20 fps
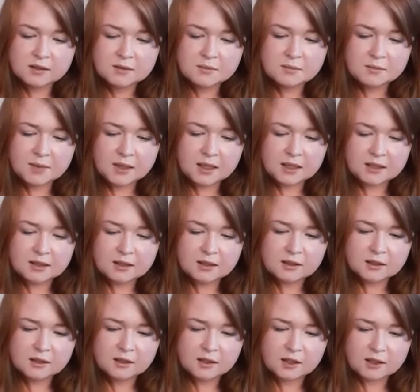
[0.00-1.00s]
mine
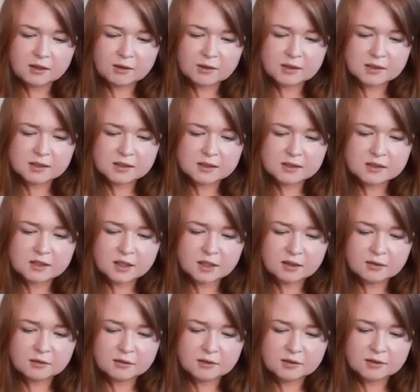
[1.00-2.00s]
are going to go